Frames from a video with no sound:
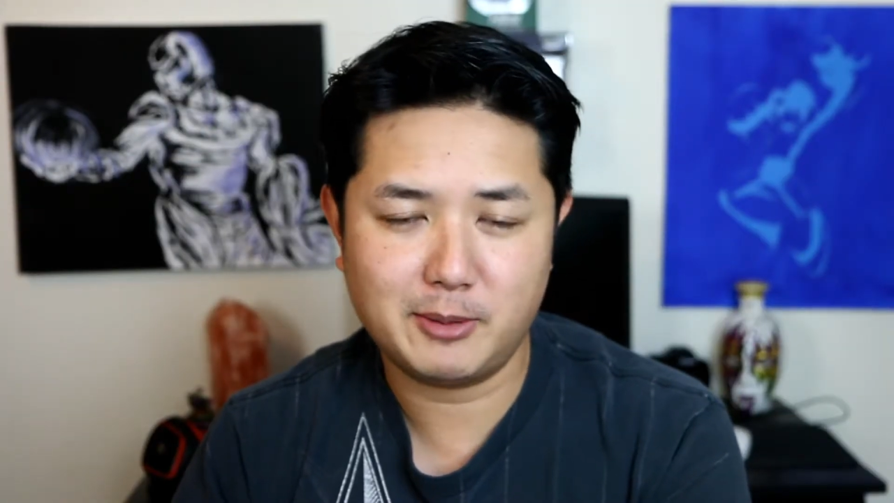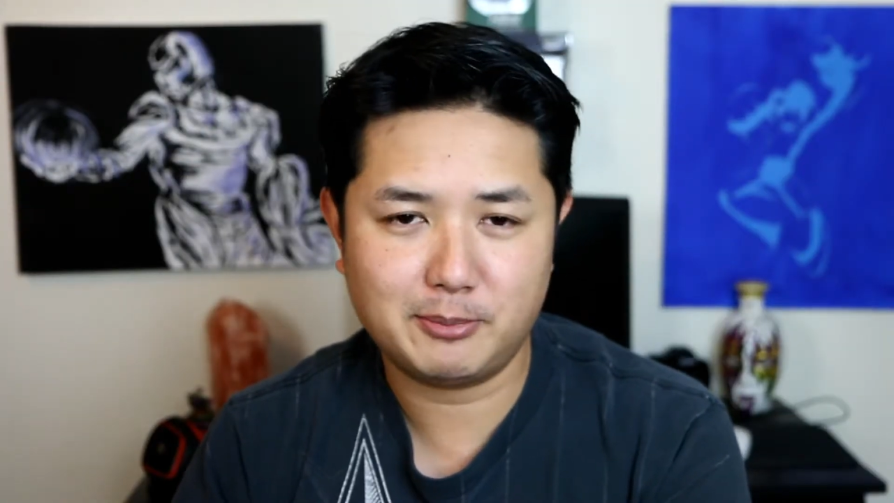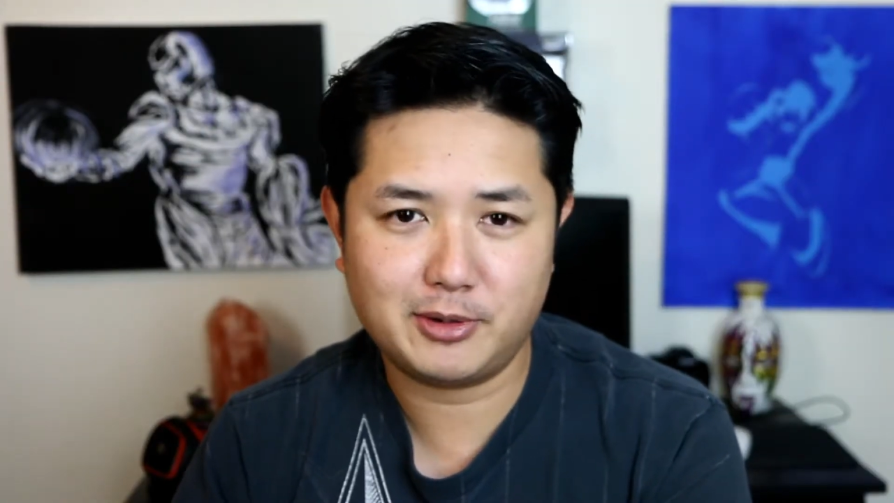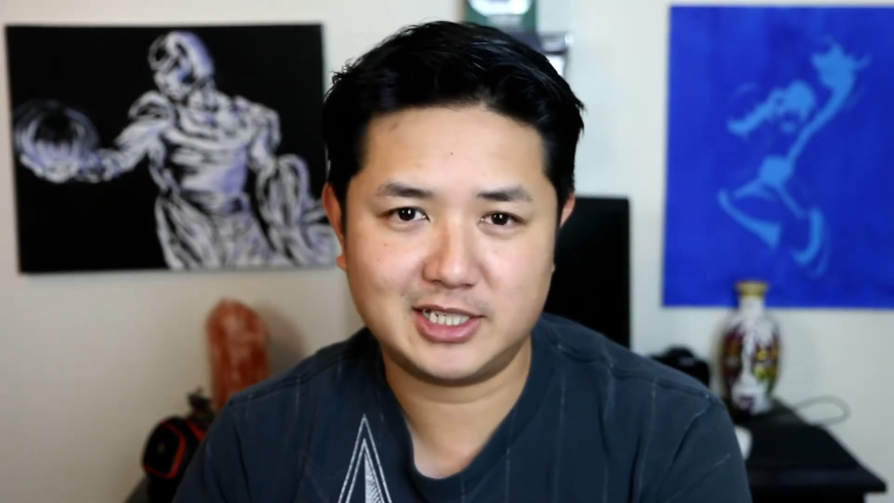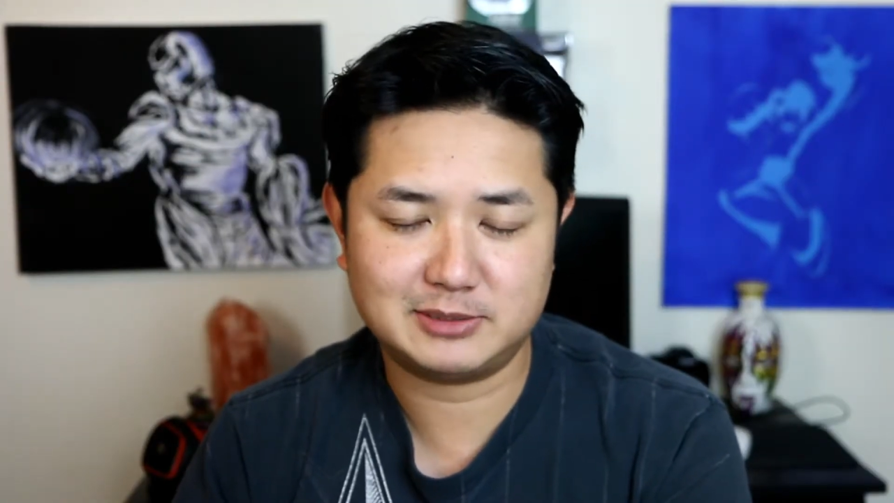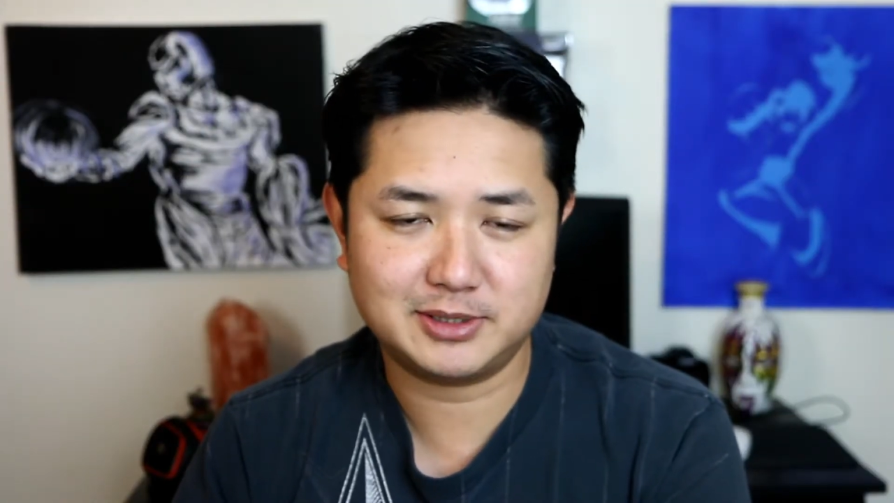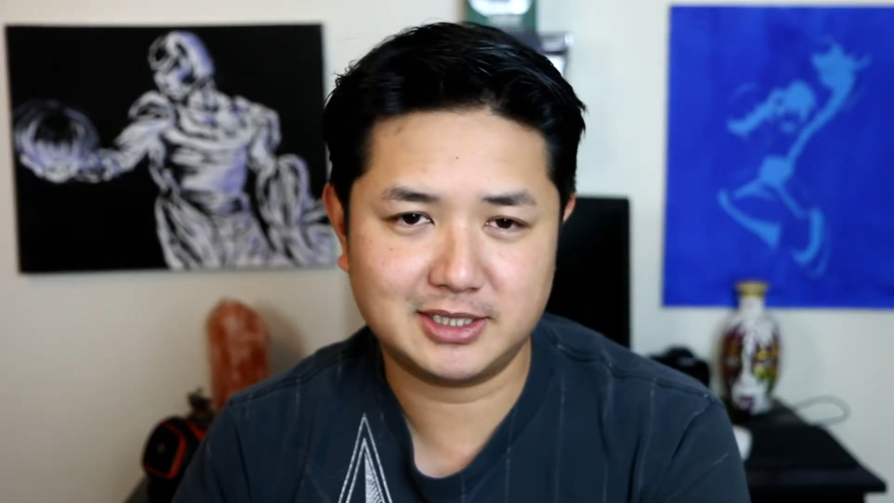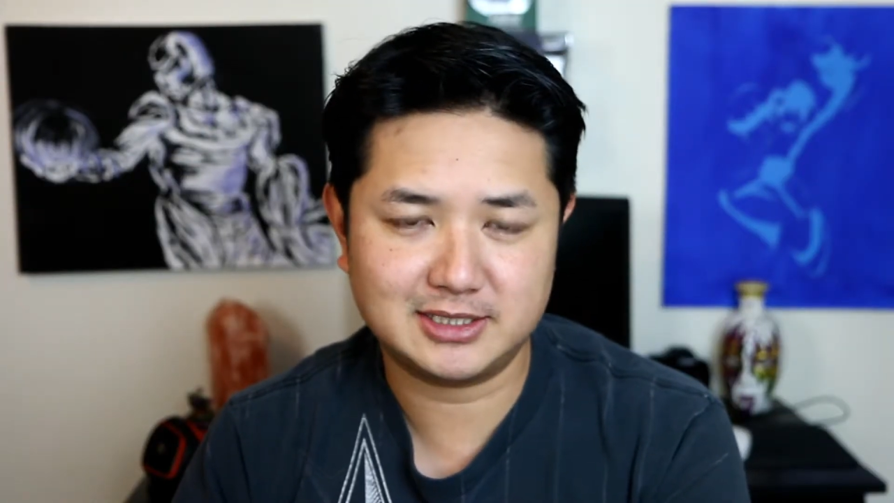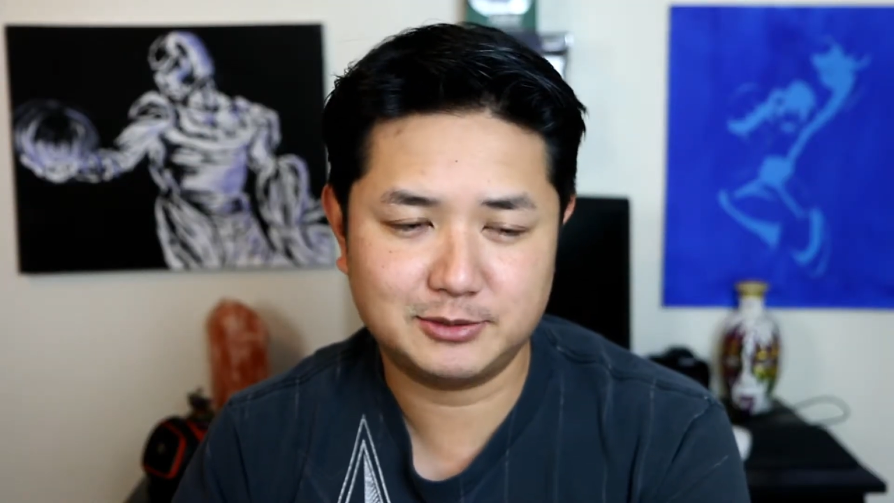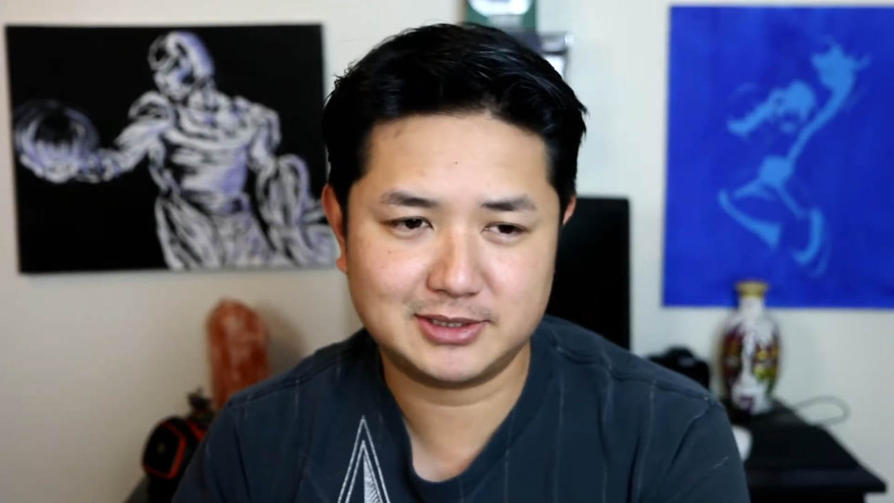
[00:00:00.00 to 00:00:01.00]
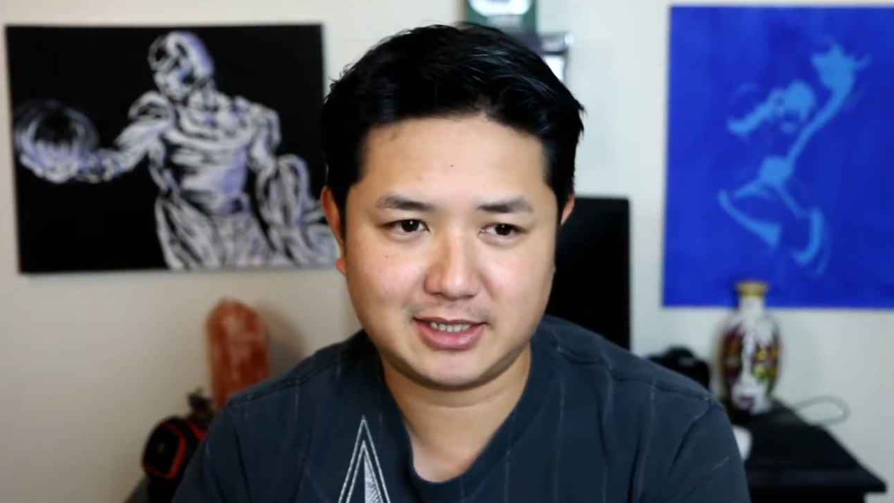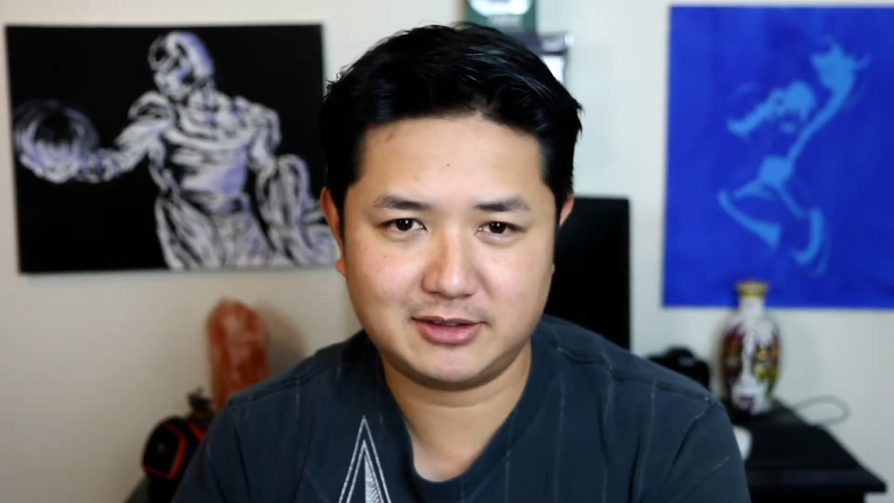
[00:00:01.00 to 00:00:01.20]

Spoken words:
impressed because it was like